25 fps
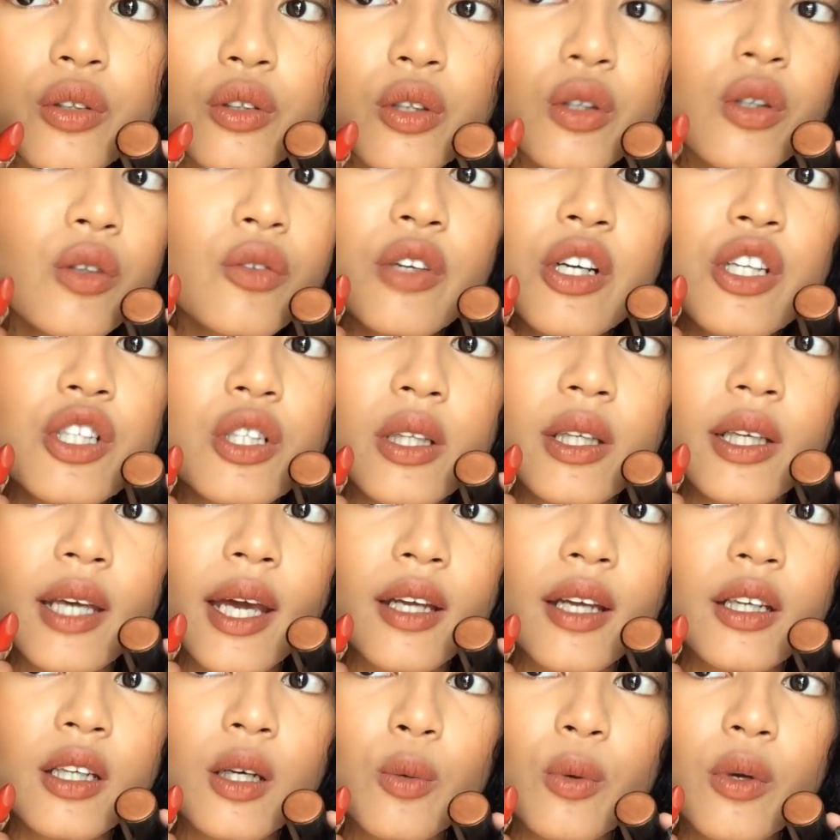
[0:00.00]
You'll eventually
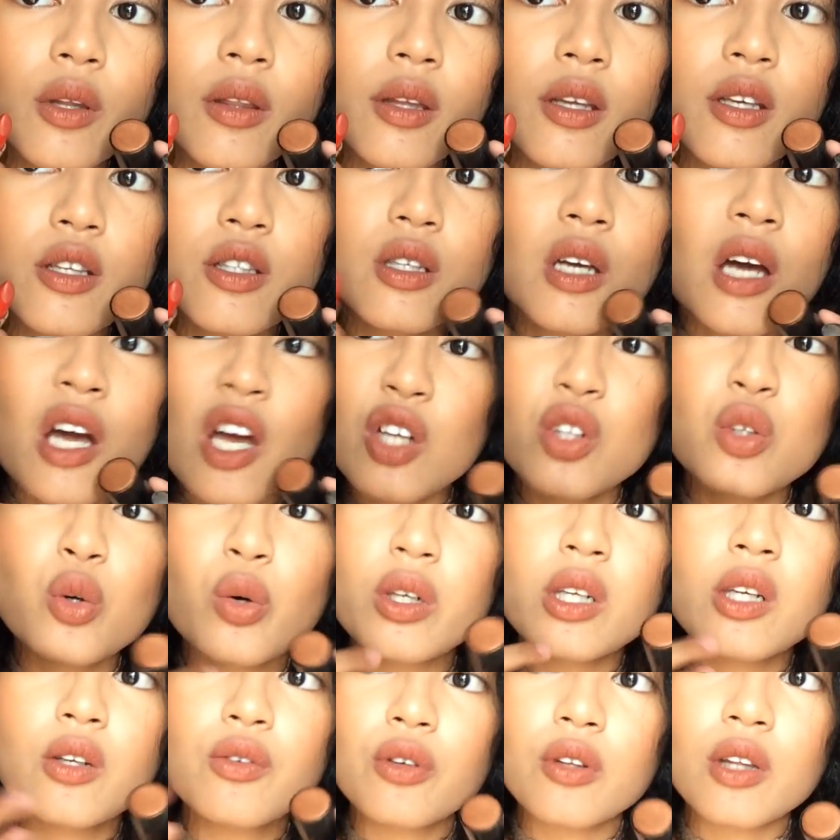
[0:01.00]
end up with this. No
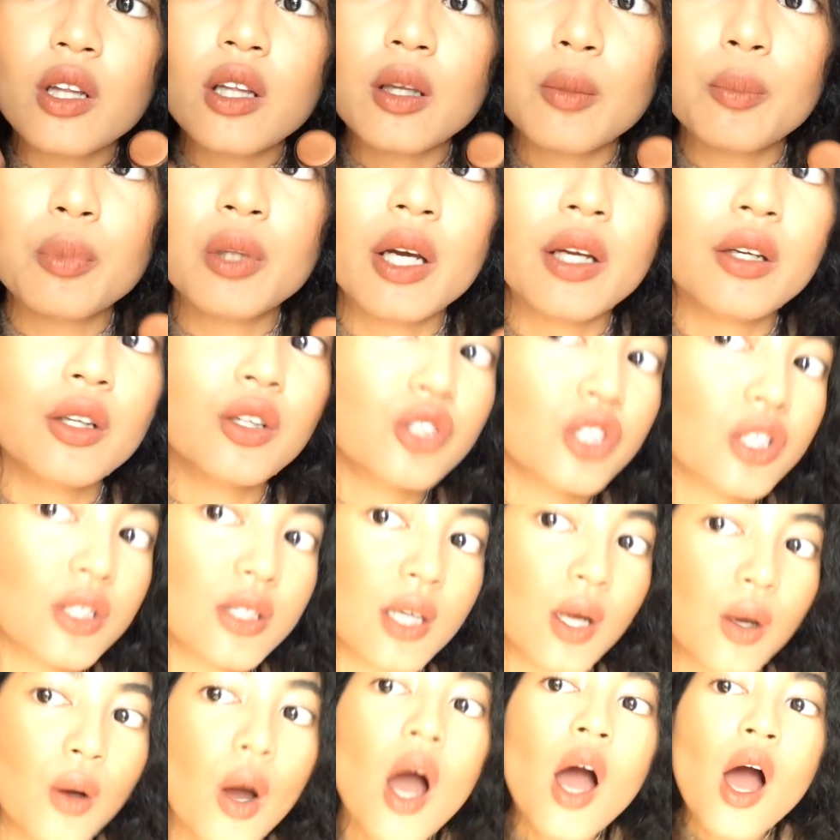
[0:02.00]
need for the lip liner just
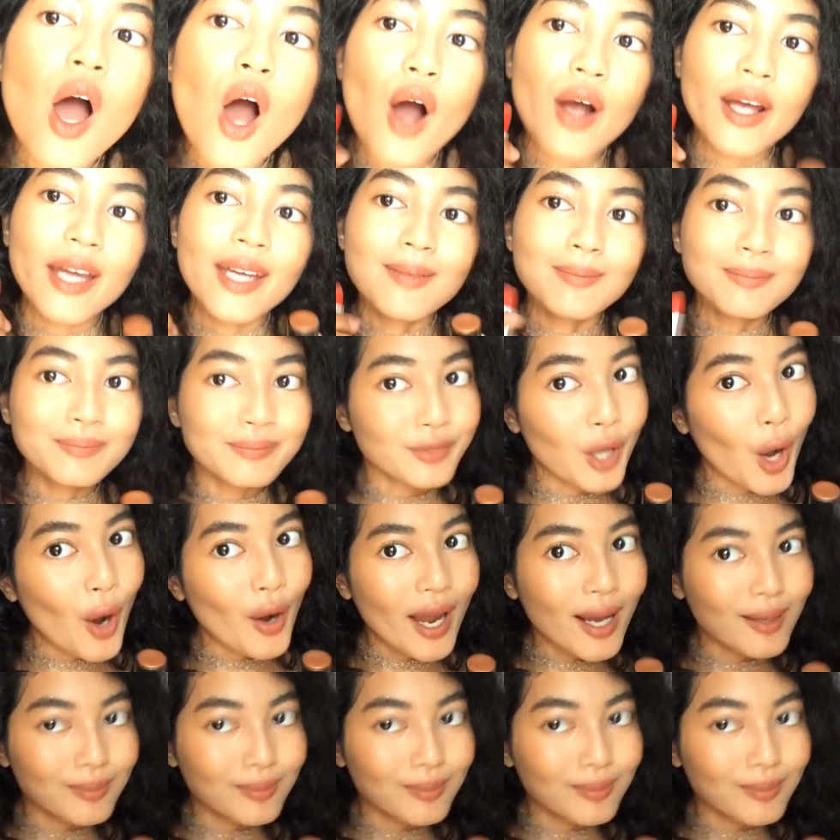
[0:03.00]
now. Okay? Okay?